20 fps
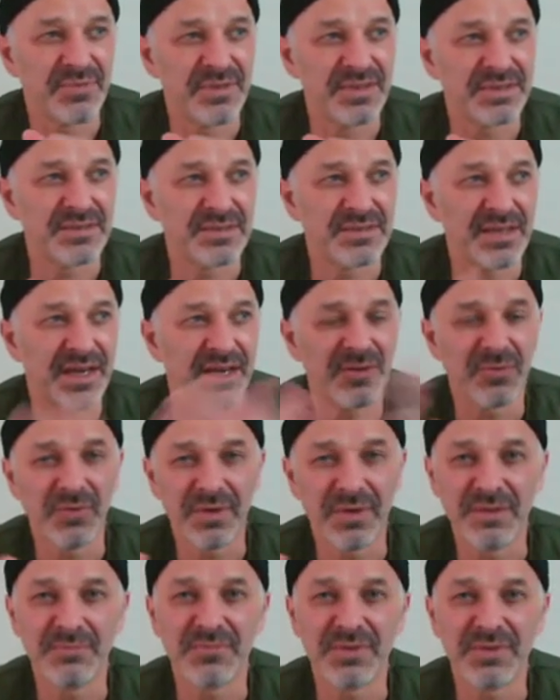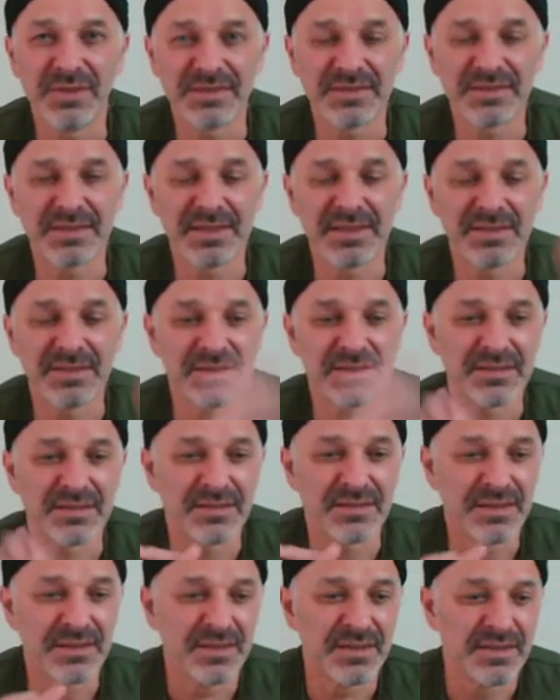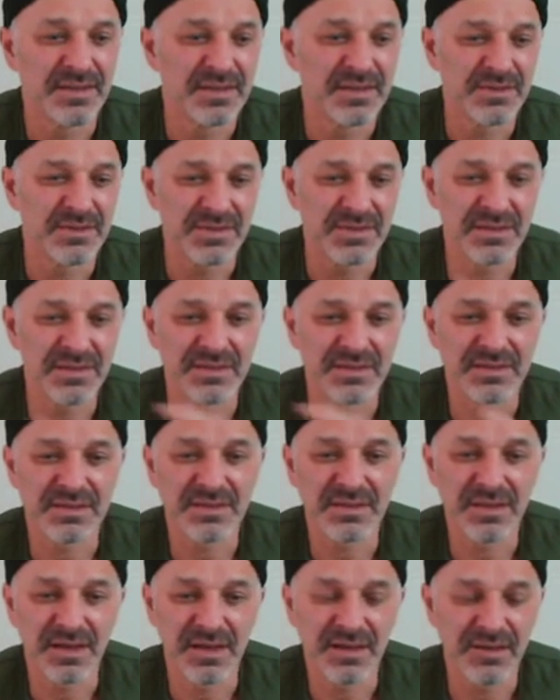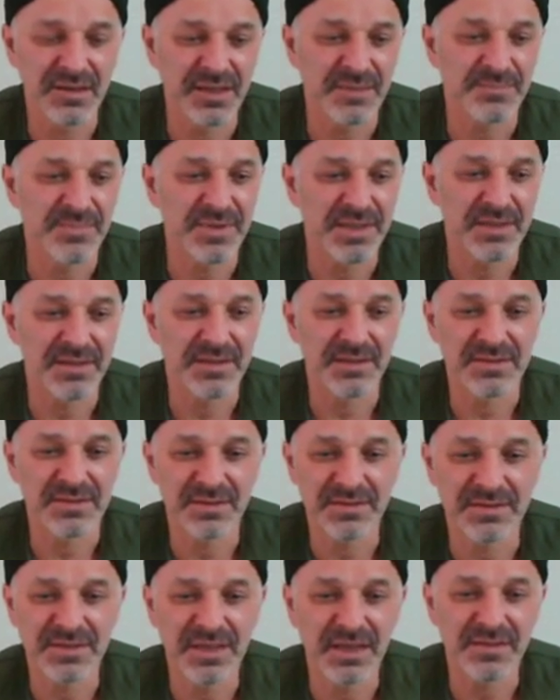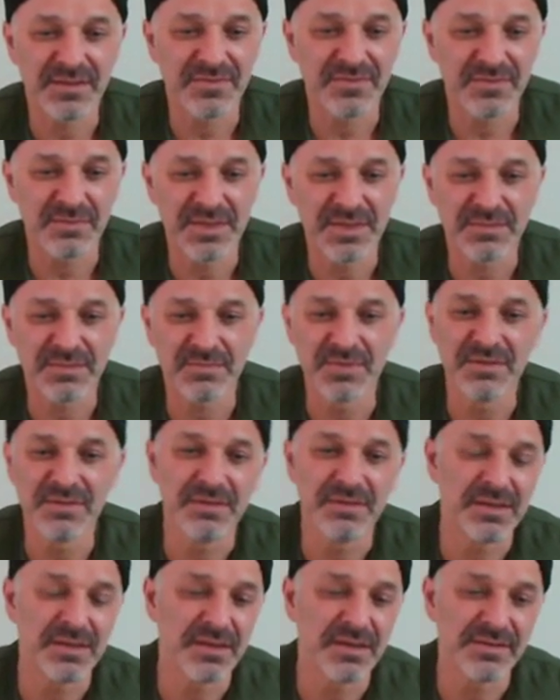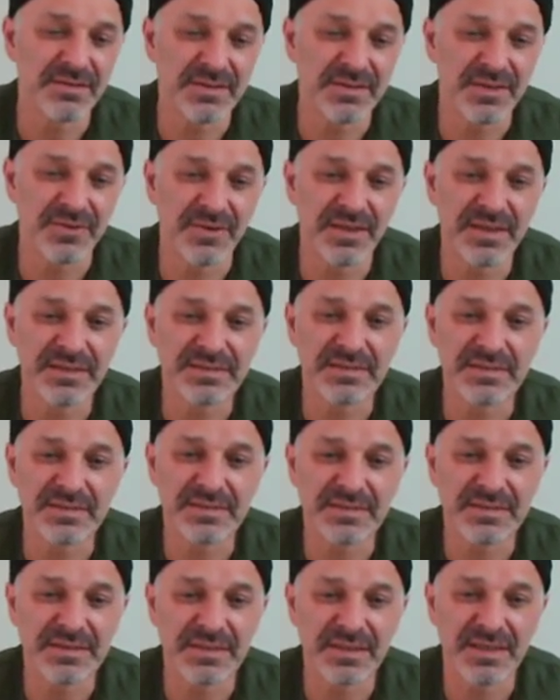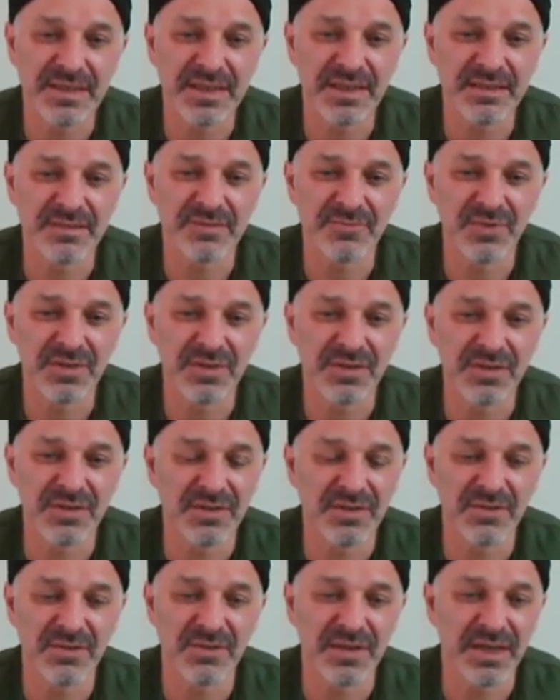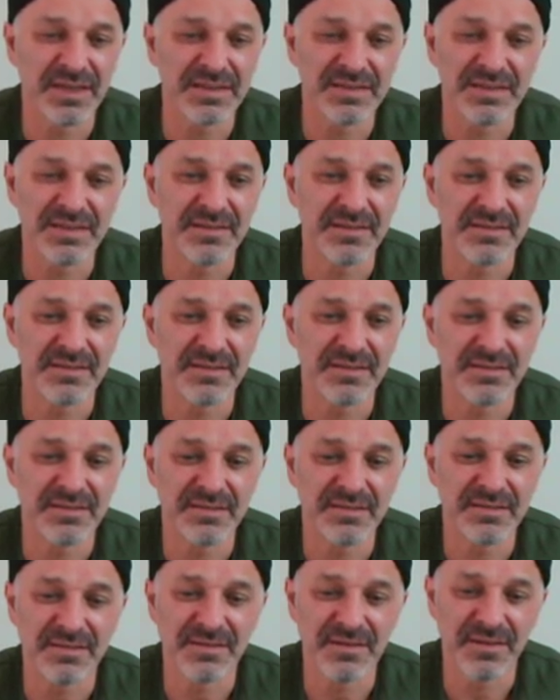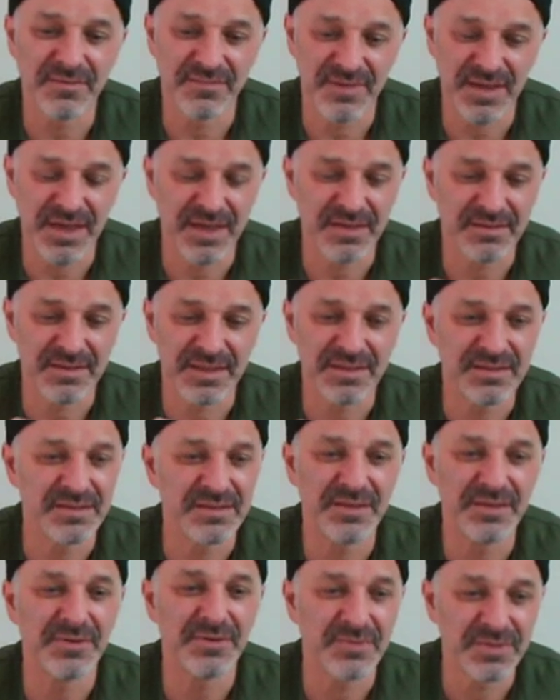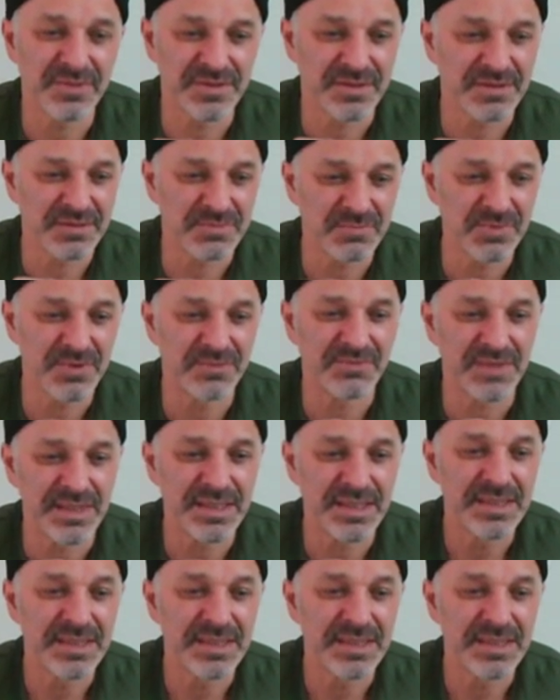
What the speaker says: Halloween presentation, you'll see a clip, and it turns out it's from this movie called The Crazies, and I had really no idea of that. I didn't know it was this movie,